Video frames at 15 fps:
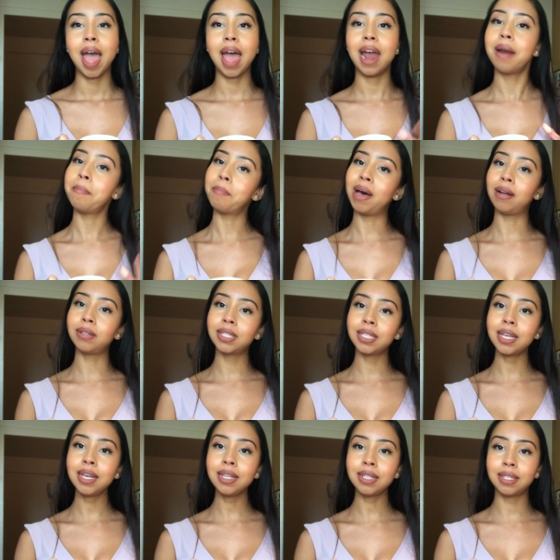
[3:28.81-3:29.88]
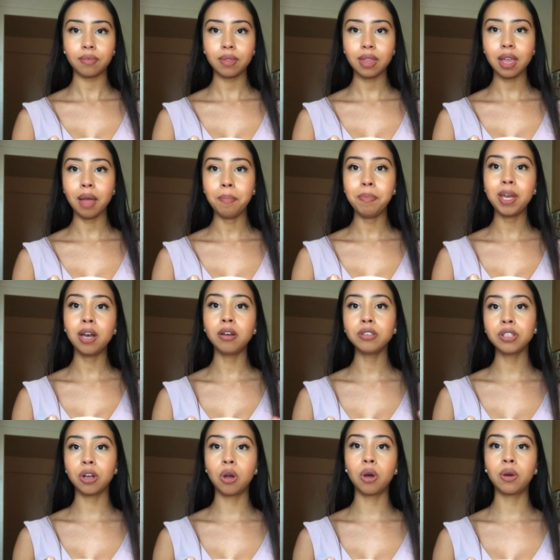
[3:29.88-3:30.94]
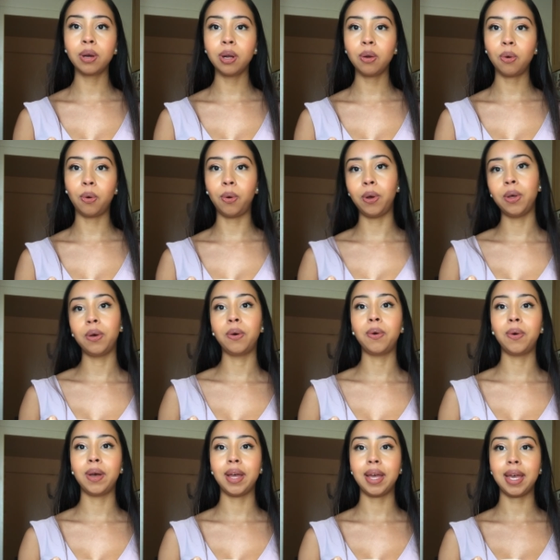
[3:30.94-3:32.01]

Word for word: and melt it because the coconut oil